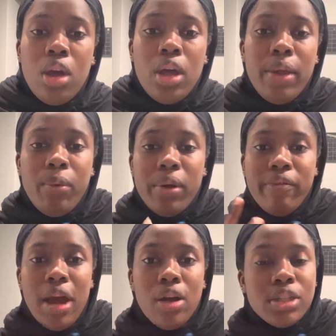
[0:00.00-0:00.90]
it went
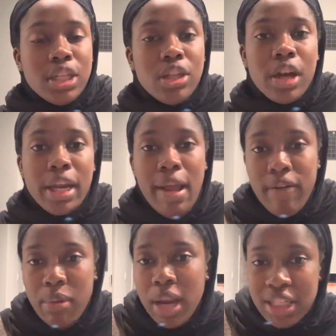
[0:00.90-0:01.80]
viral on TikTok and
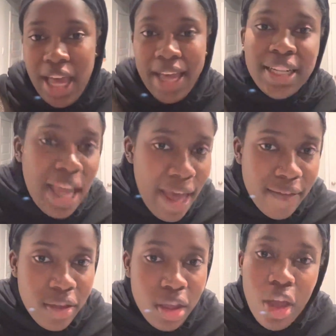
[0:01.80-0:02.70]
everybody just had to have it.